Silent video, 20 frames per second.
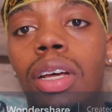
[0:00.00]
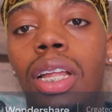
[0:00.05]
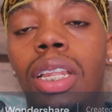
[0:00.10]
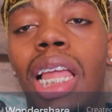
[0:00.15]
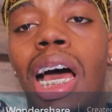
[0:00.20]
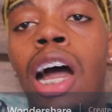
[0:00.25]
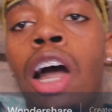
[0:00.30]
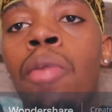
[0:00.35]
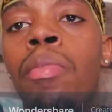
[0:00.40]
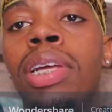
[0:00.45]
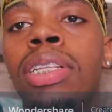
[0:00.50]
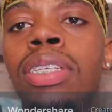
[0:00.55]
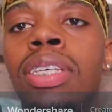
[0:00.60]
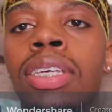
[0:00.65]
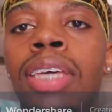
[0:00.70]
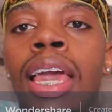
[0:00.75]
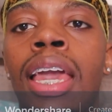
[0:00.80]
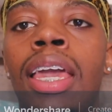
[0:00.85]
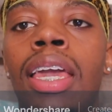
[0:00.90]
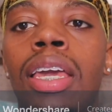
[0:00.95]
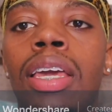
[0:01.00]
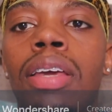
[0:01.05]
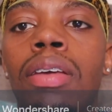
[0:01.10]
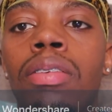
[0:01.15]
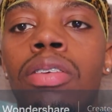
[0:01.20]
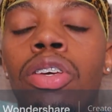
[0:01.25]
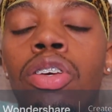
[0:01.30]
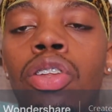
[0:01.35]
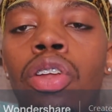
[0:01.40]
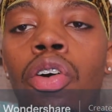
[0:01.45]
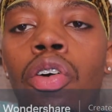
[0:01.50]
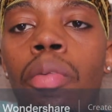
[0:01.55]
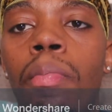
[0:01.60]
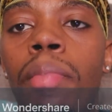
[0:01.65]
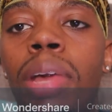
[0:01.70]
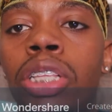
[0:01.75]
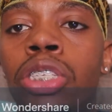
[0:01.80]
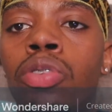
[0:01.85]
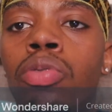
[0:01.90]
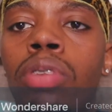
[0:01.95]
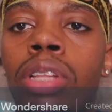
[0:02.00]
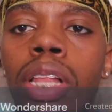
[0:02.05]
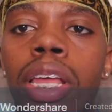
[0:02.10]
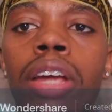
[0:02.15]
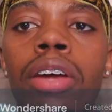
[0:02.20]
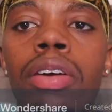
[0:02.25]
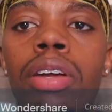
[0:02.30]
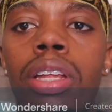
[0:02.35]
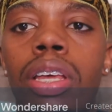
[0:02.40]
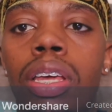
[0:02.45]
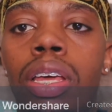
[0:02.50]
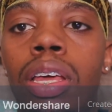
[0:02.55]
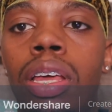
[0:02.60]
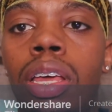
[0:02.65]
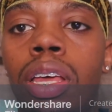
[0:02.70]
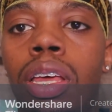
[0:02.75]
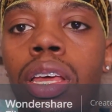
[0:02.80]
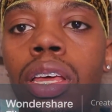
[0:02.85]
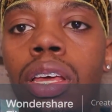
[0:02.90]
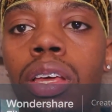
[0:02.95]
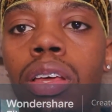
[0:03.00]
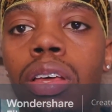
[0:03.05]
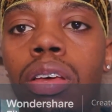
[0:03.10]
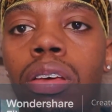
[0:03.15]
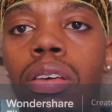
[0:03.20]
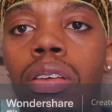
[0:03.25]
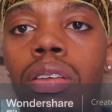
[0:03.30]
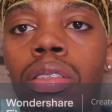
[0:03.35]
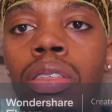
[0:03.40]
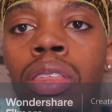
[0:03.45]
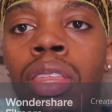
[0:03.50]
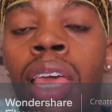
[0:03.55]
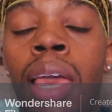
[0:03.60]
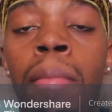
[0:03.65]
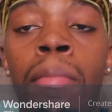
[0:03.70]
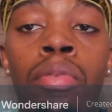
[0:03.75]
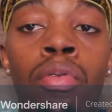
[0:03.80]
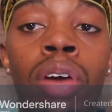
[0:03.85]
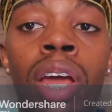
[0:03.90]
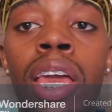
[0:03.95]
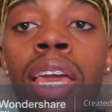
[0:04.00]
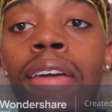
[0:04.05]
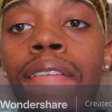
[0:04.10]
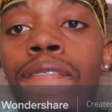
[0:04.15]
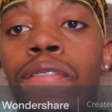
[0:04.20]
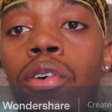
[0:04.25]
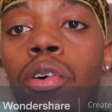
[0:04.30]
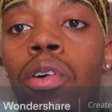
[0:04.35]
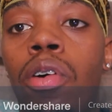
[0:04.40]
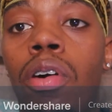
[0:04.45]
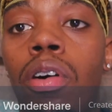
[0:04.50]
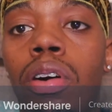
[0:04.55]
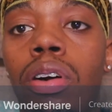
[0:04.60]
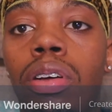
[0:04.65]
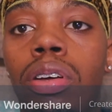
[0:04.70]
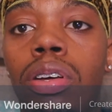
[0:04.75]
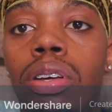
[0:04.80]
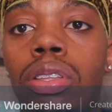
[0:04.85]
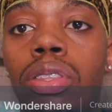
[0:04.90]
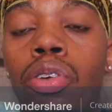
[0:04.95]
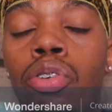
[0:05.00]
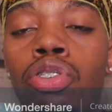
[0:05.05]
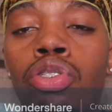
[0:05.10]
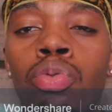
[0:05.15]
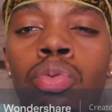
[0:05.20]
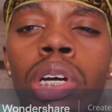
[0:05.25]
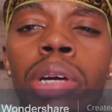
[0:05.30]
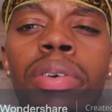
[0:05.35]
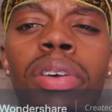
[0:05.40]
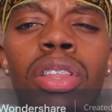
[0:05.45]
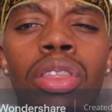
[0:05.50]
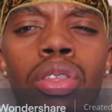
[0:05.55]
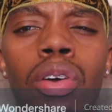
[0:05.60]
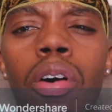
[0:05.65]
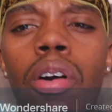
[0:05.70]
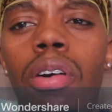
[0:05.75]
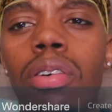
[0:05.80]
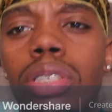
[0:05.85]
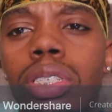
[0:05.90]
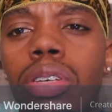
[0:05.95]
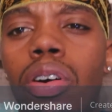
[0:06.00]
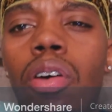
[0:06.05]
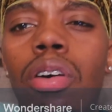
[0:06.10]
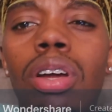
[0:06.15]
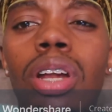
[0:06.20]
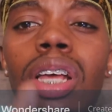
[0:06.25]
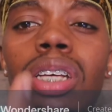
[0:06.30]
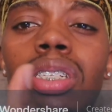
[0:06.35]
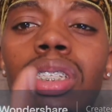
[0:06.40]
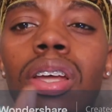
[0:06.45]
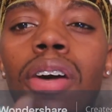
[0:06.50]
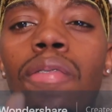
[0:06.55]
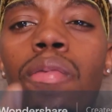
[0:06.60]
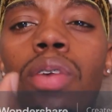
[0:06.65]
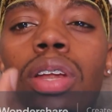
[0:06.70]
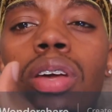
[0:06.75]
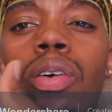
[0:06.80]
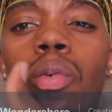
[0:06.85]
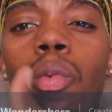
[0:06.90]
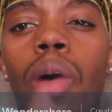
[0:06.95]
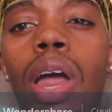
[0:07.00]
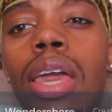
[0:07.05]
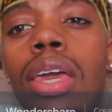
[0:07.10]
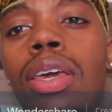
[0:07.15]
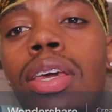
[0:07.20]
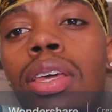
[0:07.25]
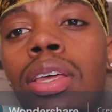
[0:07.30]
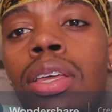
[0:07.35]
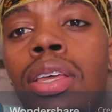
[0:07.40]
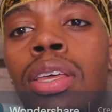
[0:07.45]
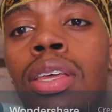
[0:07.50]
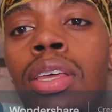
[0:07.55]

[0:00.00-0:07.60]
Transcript: allowed me to gain, you know, mental clarity that brain fog, those weary thoughts, all that stuff went away.